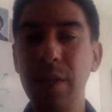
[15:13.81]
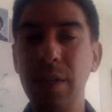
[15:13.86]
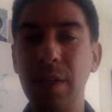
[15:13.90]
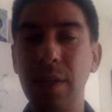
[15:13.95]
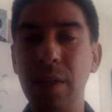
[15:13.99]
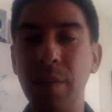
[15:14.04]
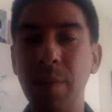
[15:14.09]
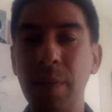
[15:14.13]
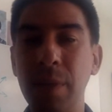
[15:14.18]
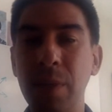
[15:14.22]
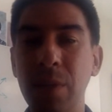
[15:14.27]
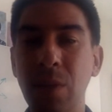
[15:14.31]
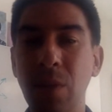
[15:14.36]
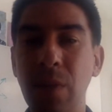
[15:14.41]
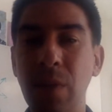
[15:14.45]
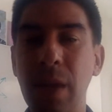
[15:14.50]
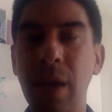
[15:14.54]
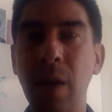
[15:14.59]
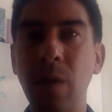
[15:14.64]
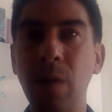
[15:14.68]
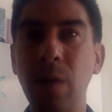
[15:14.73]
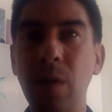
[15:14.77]
And so
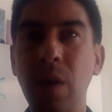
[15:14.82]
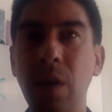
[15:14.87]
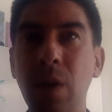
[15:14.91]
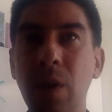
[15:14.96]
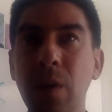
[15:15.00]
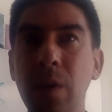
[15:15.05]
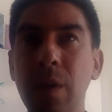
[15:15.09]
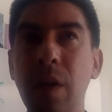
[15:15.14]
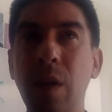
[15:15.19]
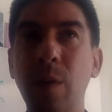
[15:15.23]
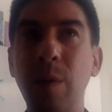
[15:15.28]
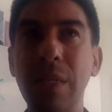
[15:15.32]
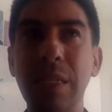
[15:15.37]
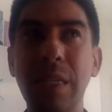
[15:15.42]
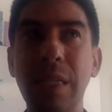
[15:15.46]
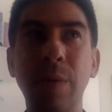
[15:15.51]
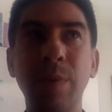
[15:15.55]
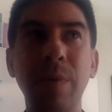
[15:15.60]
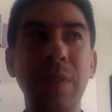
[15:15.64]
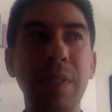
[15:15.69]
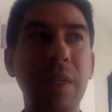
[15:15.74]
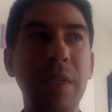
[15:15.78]
now not only are we
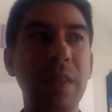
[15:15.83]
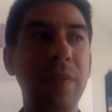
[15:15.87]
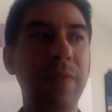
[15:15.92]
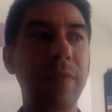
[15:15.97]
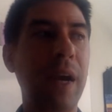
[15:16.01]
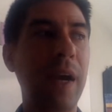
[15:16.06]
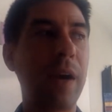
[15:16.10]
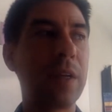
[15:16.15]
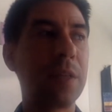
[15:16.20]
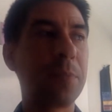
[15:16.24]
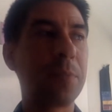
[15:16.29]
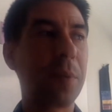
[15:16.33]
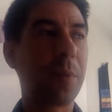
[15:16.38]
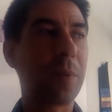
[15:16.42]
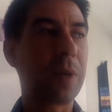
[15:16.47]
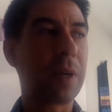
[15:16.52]
sequencing the virus, but